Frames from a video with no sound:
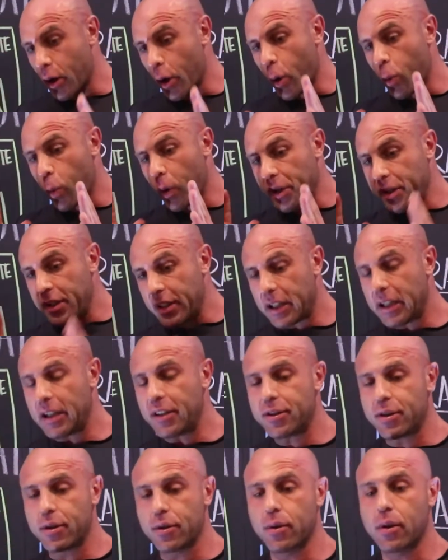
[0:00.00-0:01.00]
We need
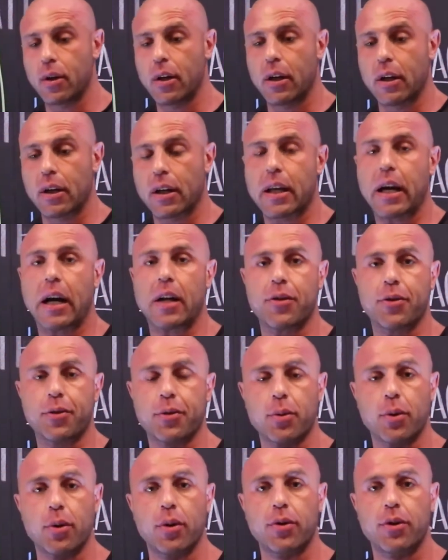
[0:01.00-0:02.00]
to cut
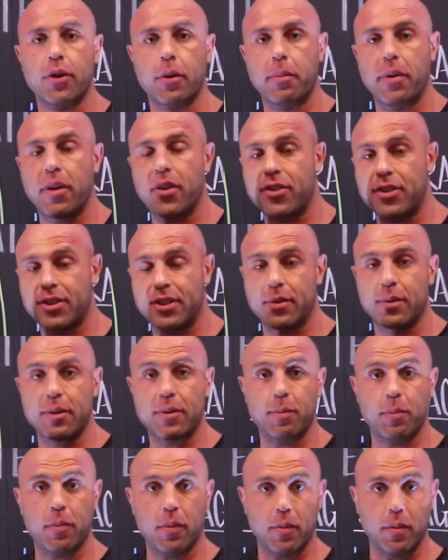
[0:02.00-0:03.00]
through the myths
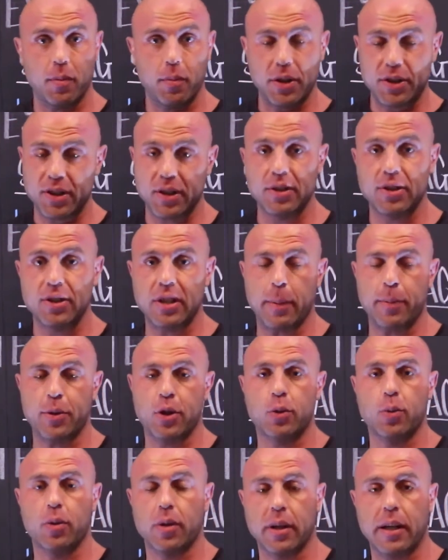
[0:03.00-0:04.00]
and
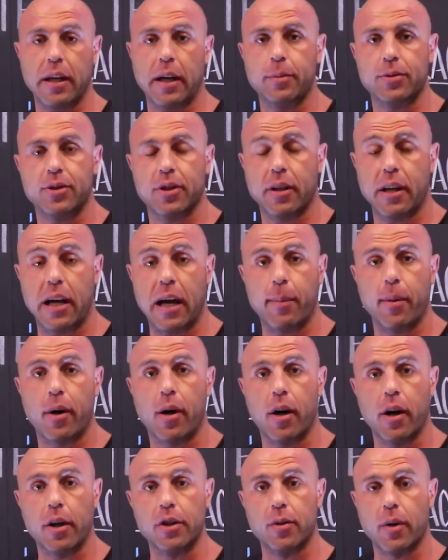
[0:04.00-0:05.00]
misconceptions when it comes to
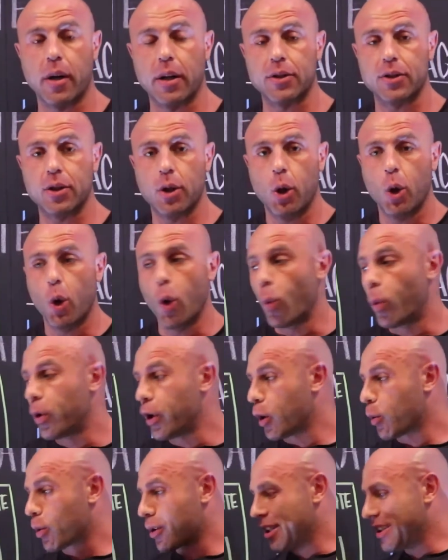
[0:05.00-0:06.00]
carbohydrates. We
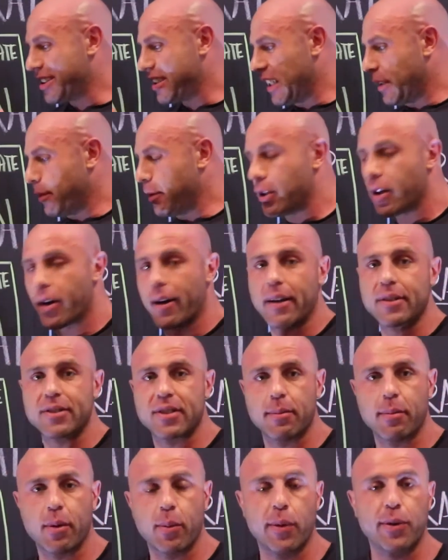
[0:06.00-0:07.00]
don't want to demonize
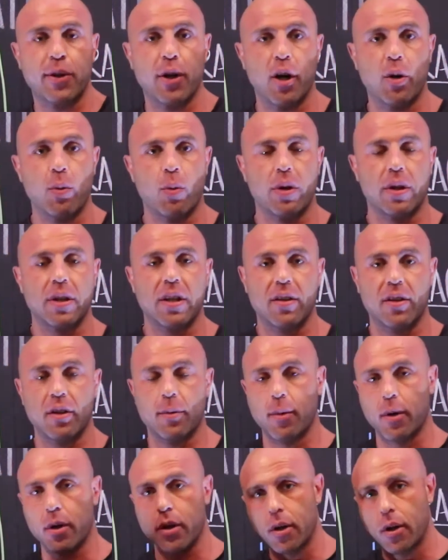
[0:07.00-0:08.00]
them, but we don't want to give them
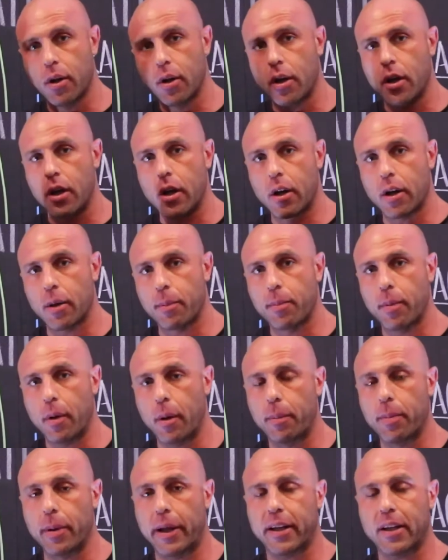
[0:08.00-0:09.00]
a
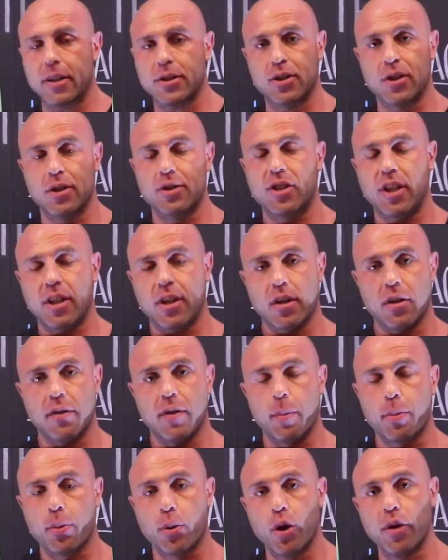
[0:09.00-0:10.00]
blanket sort of ticket of
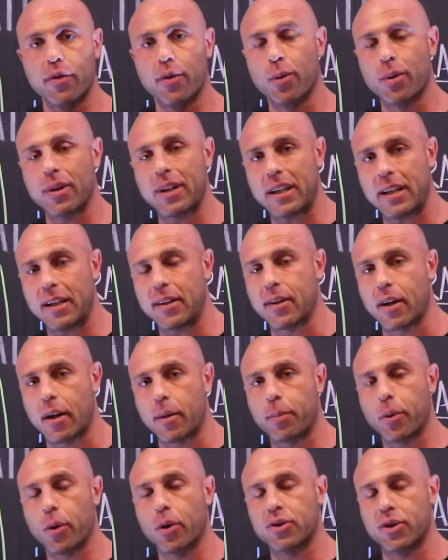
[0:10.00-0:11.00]
approval either,
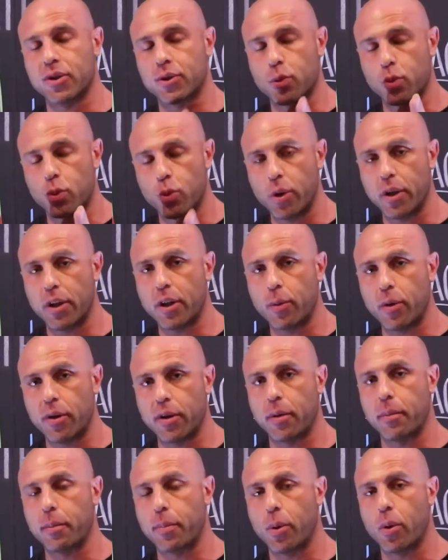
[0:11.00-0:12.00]
because it's really, really
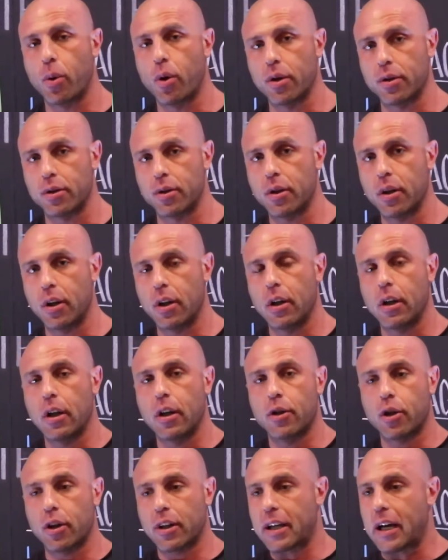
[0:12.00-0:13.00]
important
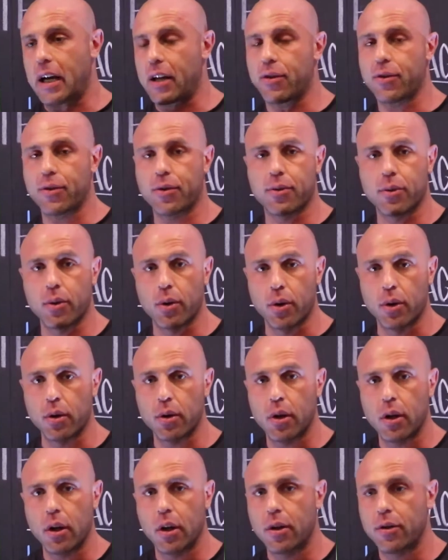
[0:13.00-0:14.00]
to cut
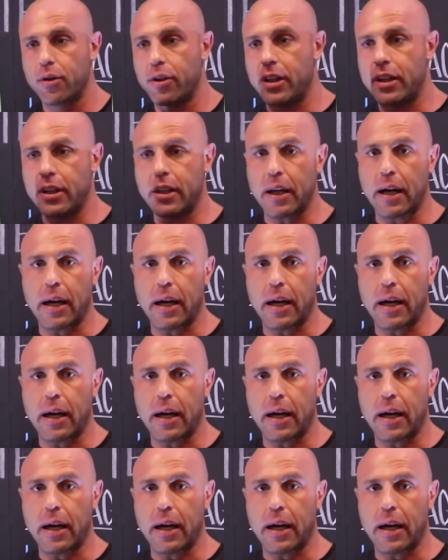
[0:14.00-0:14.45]
through the